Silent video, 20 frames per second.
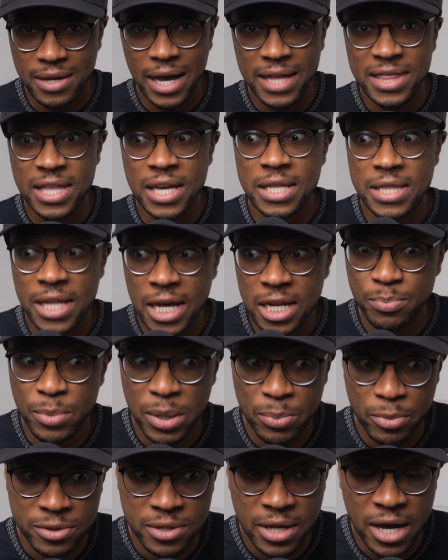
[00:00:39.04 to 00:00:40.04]
I think a lot of
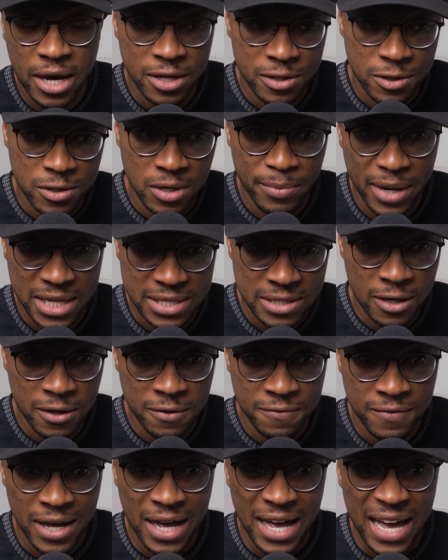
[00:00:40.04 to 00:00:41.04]
people thought, including
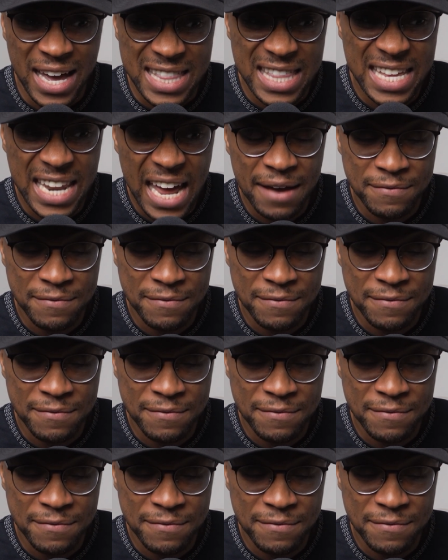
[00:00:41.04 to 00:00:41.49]
myself, that